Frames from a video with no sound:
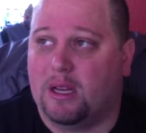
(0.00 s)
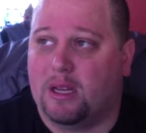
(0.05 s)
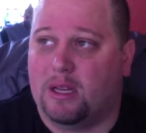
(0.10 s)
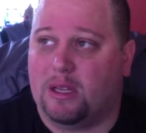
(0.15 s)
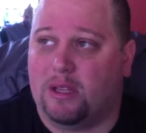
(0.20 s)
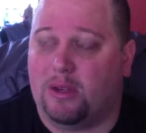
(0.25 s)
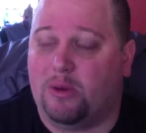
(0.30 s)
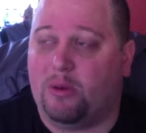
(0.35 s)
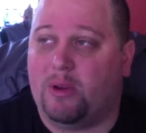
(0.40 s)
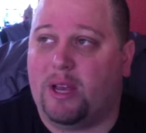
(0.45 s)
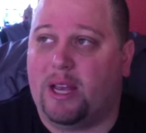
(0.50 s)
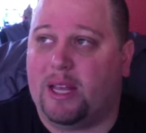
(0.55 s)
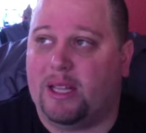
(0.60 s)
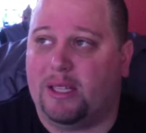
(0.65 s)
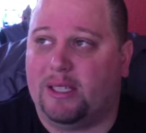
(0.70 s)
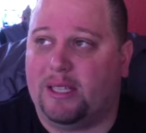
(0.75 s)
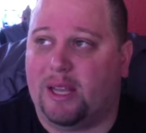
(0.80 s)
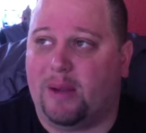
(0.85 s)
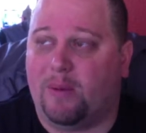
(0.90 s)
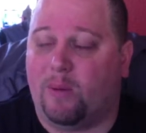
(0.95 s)
you can't
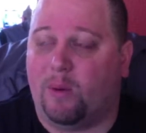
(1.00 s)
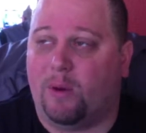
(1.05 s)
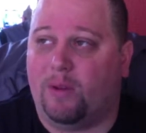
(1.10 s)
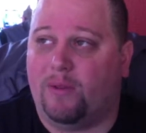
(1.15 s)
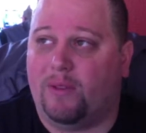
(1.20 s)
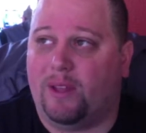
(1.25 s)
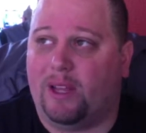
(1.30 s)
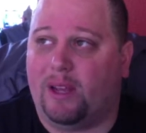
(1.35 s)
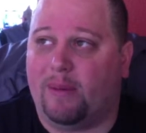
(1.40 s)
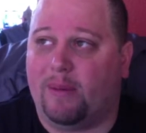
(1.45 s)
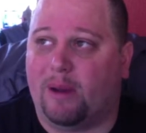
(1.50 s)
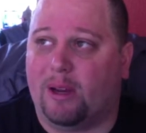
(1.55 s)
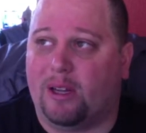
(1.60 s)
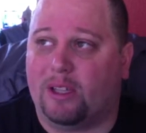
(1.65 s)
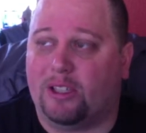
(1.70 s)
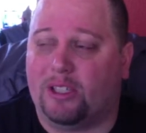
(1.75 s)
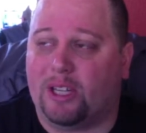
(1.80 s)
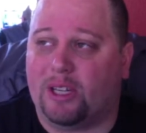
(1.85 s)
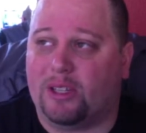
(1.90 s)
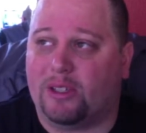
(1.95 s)
say one thing about a
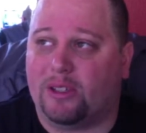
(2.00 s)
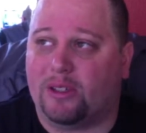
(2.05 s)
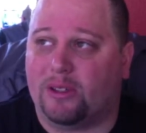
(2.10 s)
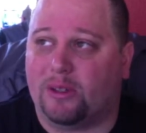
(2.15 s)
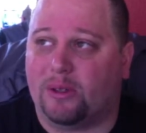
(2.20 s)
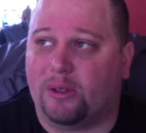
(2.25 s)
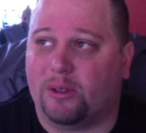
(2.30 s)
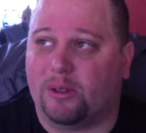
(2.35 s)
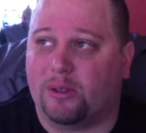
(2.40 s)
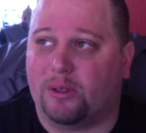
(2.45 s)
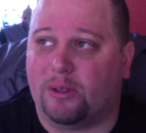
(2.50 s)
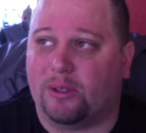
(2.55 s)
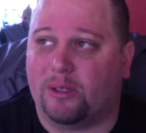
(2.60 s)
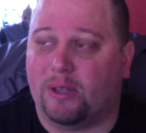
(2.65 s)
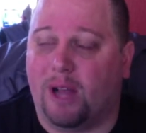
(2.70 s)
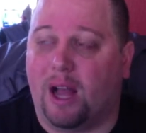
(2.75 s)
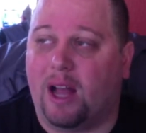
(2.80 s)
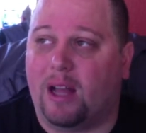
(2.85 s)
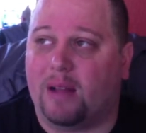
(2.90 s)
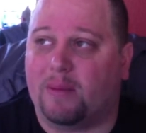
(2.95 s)
gender or
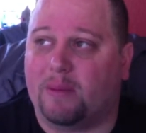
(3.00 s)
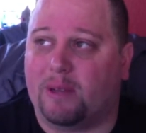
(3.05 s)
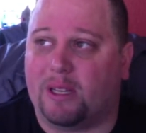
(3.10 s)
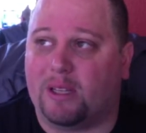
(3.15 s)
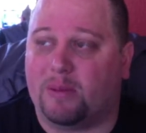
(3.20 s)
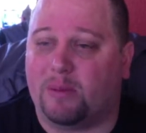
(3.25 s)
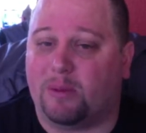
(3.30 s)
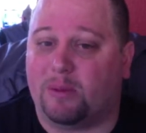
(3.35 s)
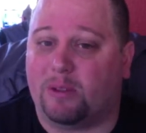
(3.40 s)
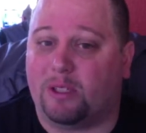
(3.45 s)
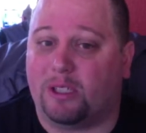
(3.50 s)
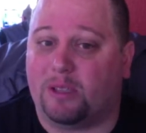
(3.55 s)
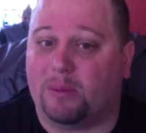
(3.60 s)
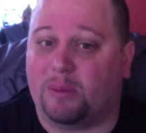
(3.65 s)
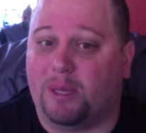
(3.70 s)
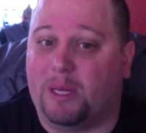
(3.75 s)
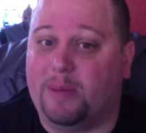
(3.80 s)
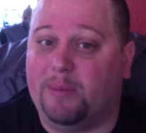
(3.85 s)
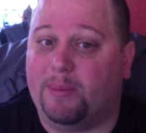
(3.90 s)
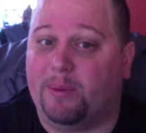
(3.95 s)
not because we're just
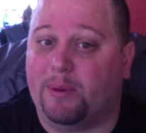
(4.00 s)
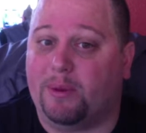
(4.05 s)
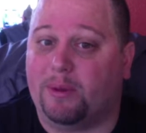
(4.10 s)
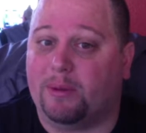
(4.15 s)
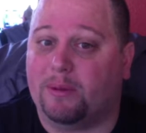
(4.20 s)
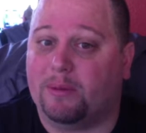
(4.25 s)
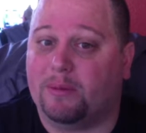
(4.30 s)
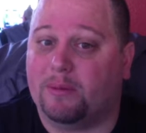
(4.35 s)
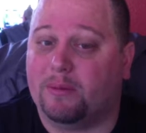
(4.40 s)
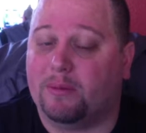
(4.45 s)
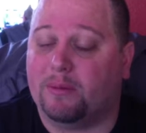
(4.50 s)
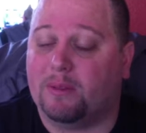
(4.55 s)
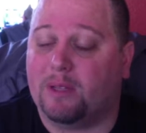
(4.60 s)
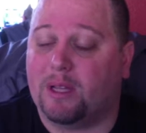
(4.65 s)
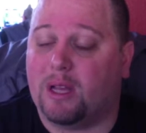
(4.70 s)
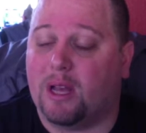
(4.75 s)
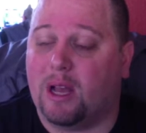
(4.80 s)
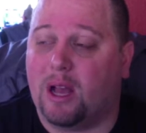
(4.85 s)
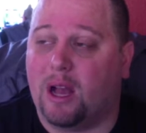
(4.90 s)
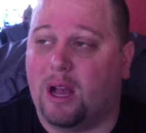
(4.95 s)
people.
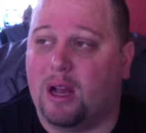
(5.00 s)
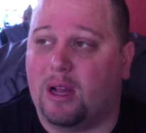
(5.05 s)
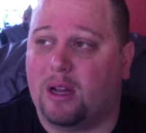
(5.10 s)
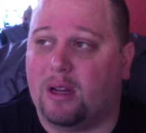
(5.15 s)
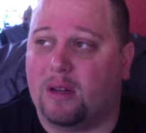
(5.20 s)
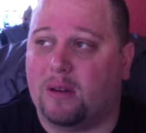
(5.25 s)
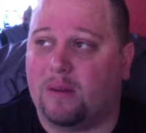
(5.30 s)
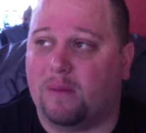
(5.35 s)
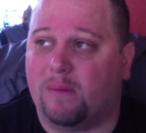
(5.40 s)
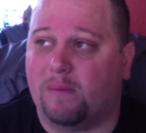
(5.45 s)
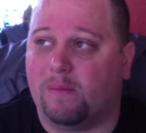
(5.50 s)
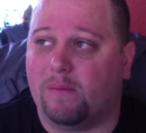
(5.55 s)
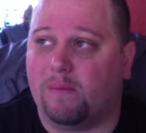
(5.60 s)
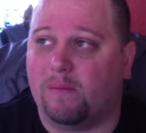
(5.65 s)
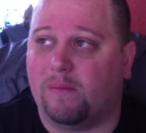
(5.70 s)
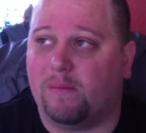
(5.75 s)
Um,